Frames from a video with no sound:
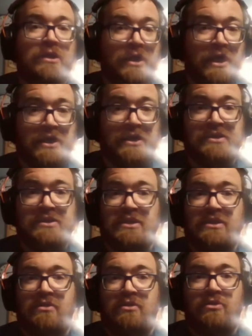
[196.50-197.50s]

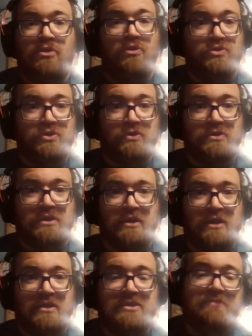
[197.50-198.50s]
guns, those sorts
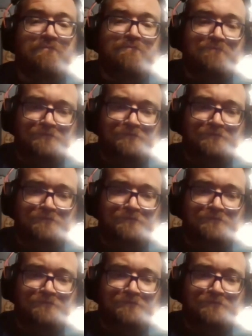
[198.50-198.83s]
of things.